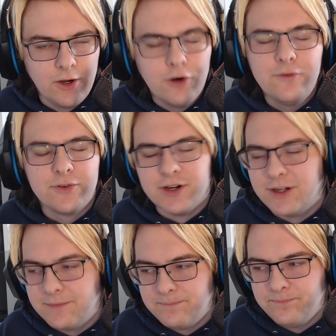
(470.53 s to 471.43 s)

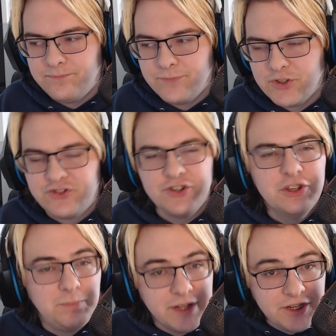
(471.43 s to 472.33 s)
Overall, should
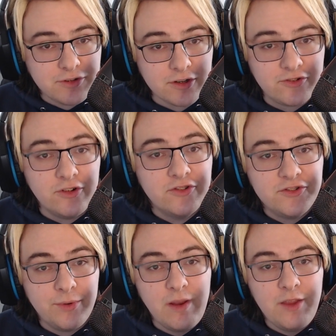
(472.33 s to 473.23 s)
you play Dark Souls in
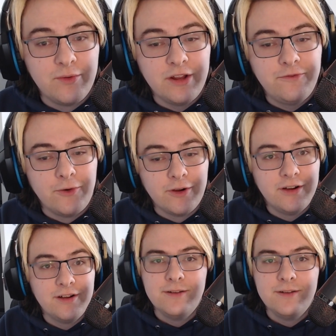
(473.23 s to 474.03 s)
2024?